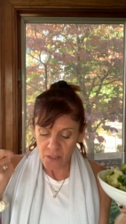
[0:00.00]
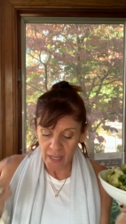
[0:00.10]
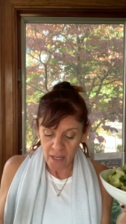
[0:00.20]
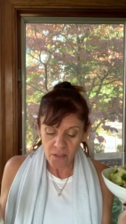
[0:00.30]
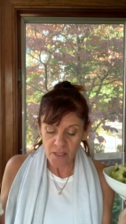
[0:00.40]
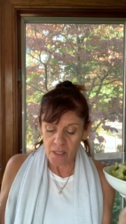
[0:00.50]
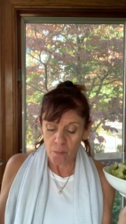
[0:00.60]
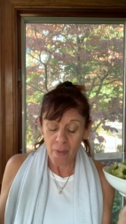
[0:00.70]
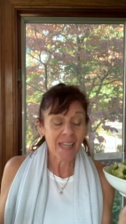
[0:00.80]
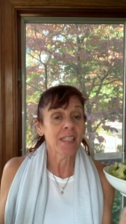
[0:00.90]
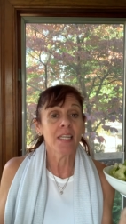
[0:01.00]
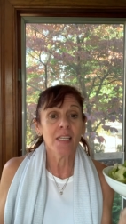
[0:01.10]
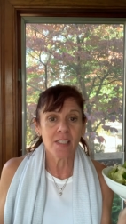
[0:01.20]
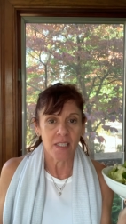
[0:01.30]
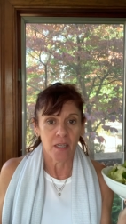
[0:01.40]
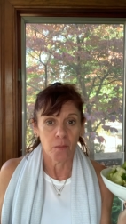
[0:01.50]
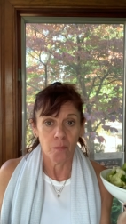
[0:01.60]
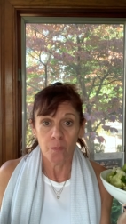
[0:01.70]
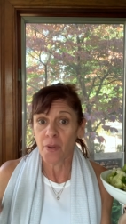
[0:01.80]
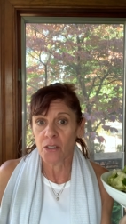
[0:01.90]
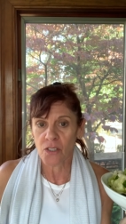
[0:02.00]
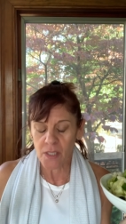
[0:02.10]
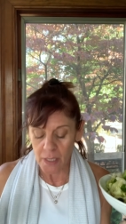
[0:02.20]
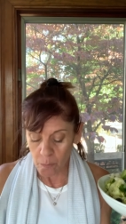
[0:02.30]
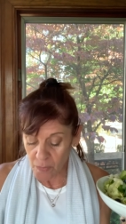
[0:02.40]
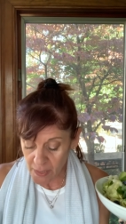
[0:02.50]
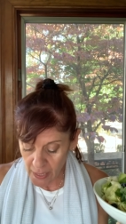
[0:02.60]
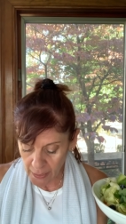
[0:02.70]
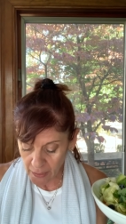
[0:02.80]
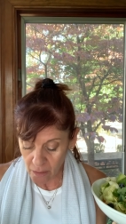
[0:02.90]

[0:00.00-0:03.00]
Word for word: calcium, magnesium, better sleep, zinc,